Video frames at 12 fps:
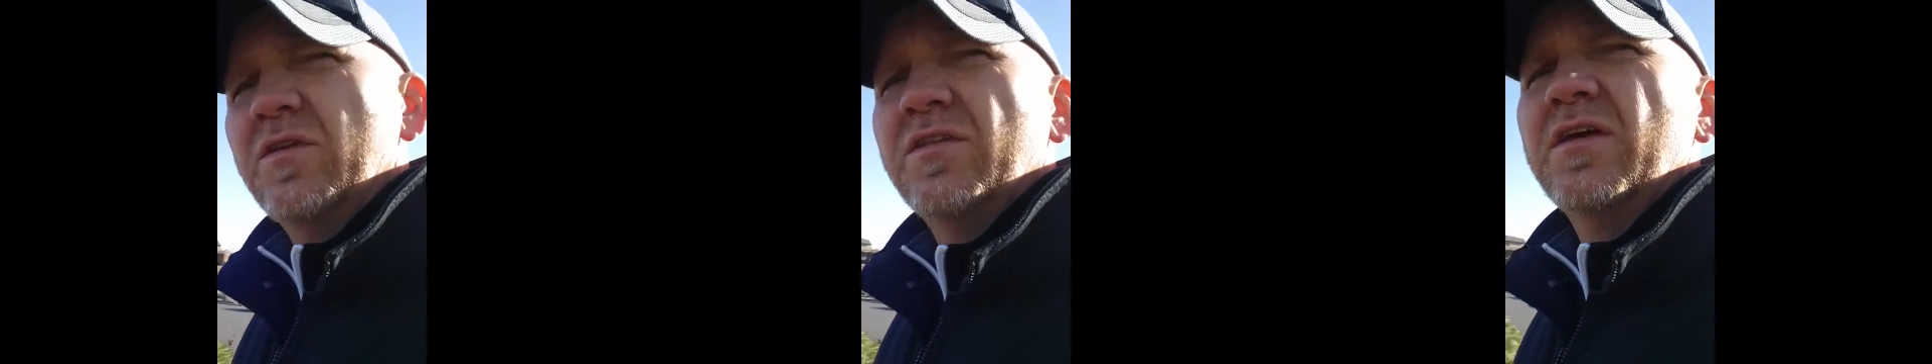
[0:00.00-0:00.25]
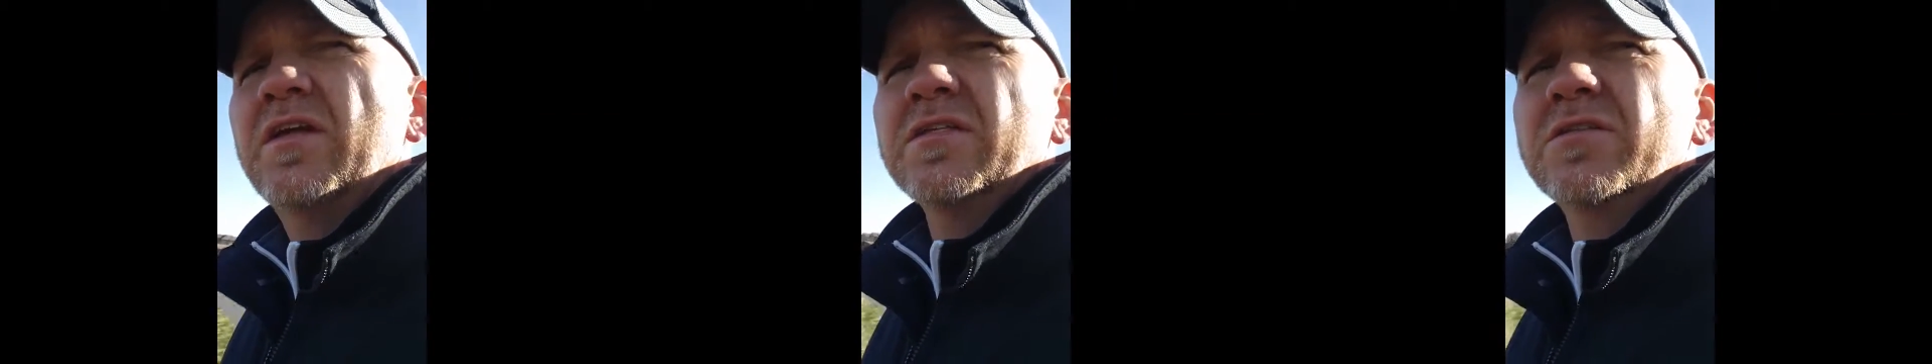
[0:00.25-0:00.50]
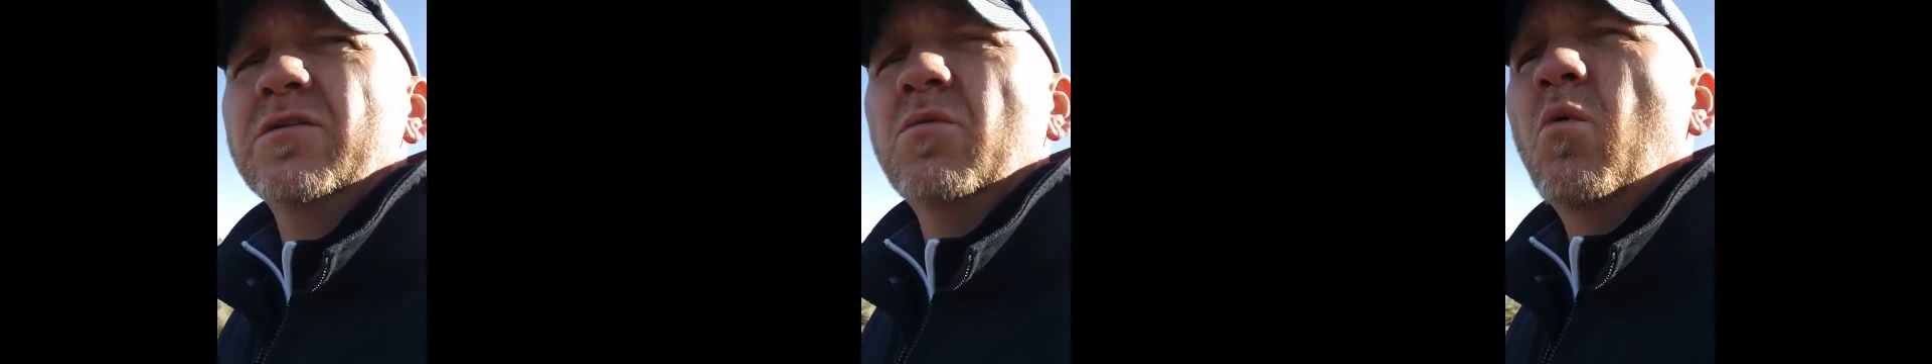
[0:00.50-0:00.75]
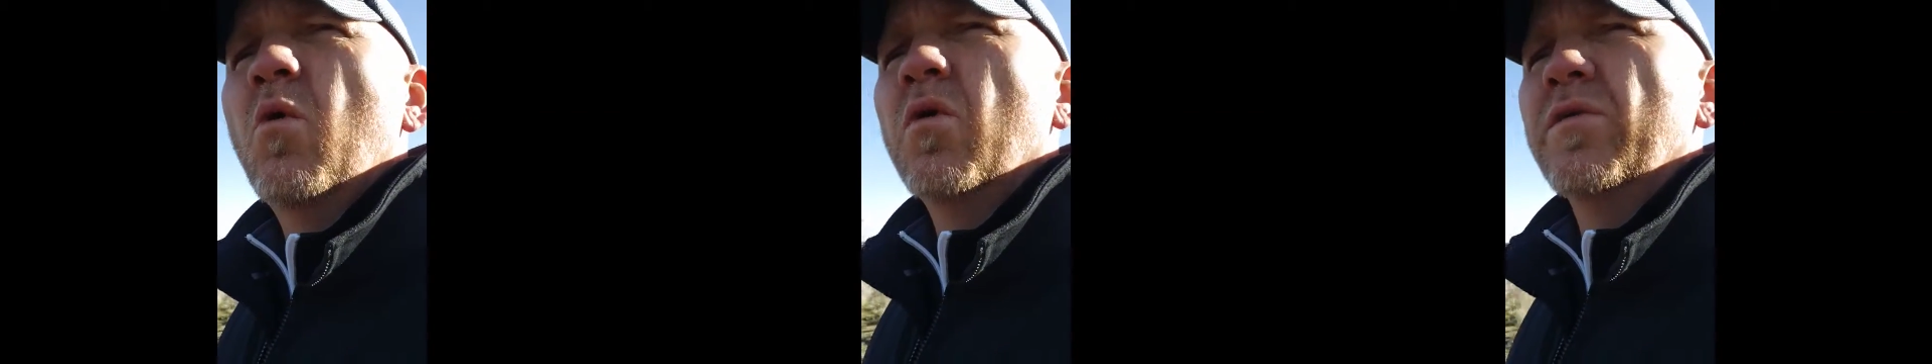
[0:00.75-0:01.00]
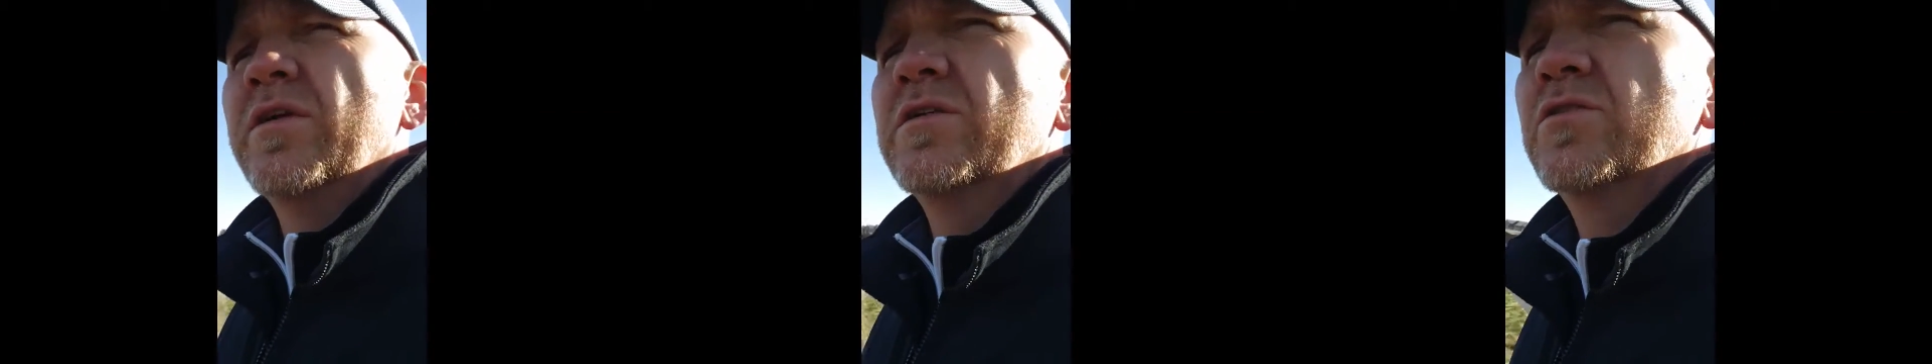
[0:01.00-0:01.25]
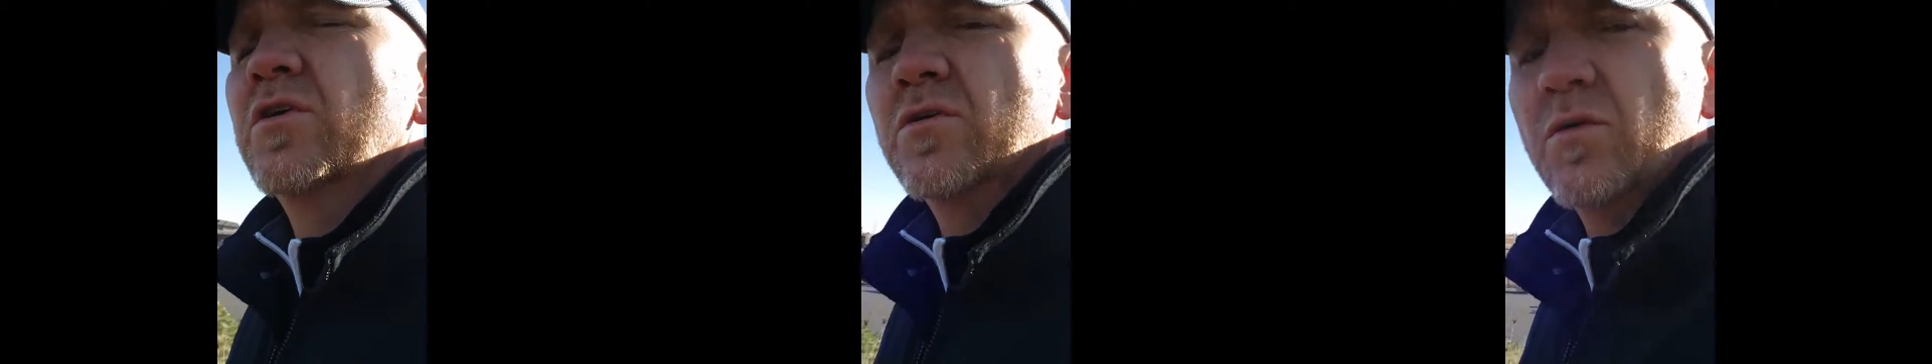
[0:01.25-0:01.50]
within us, the war, the
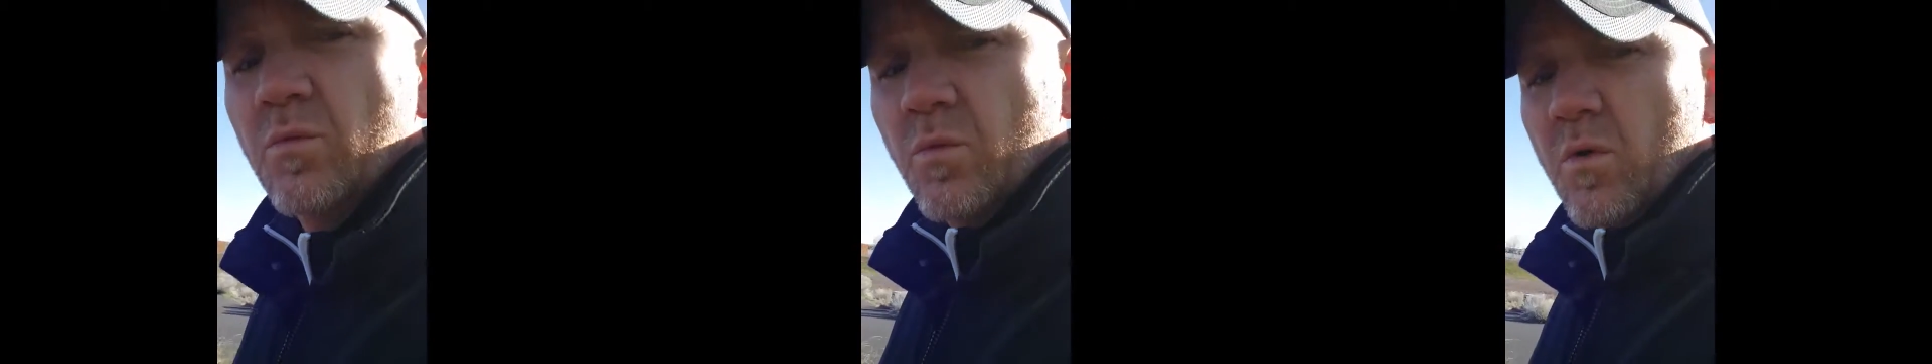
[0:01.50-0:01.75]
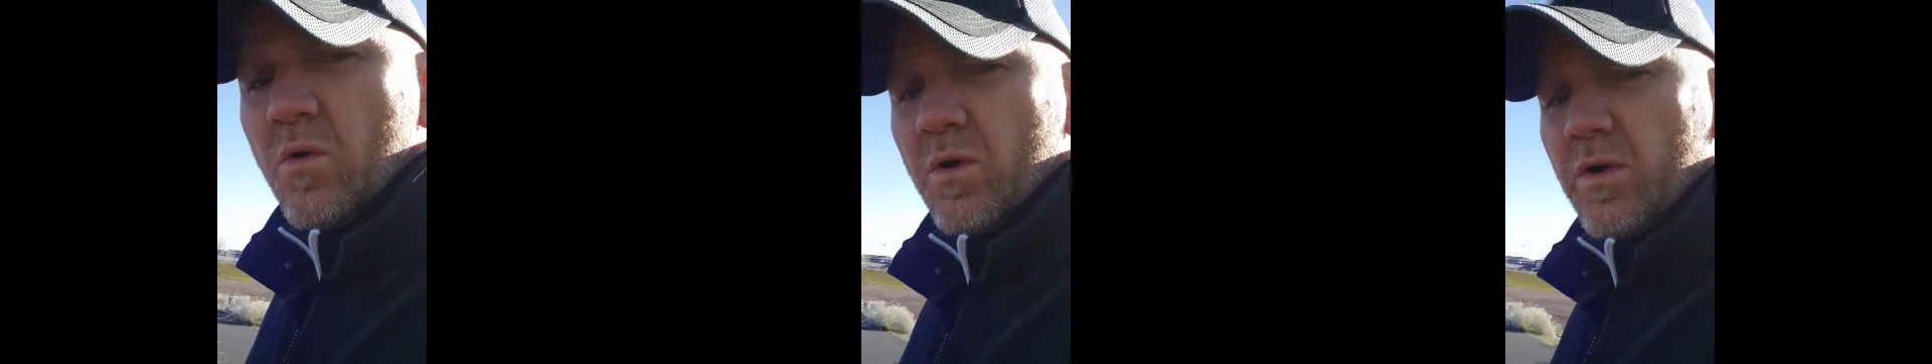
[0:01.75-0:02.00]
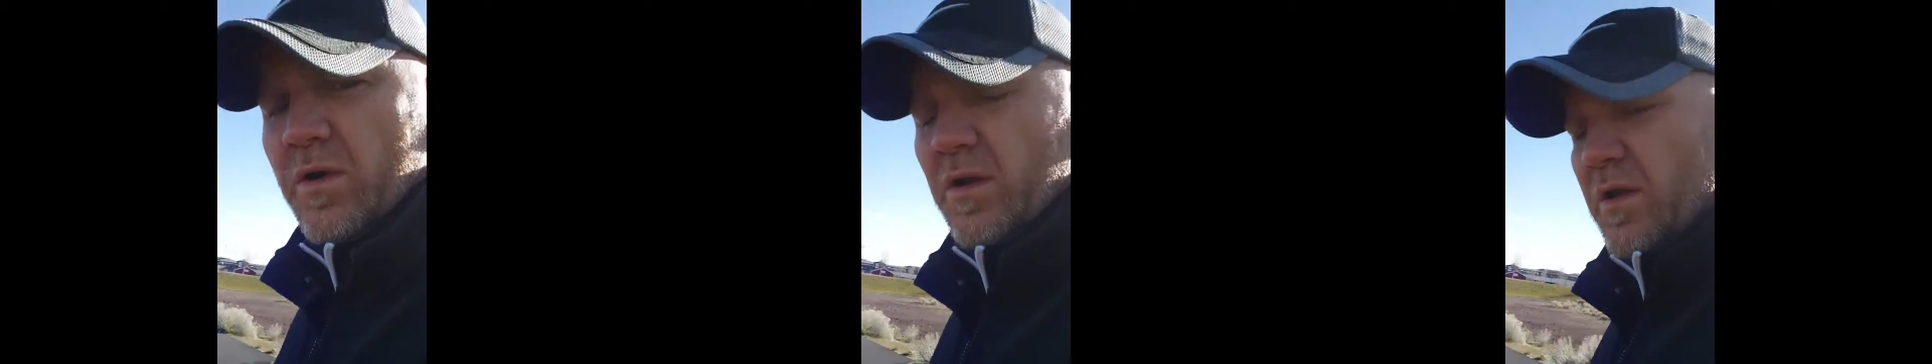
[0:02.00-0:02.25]
internal war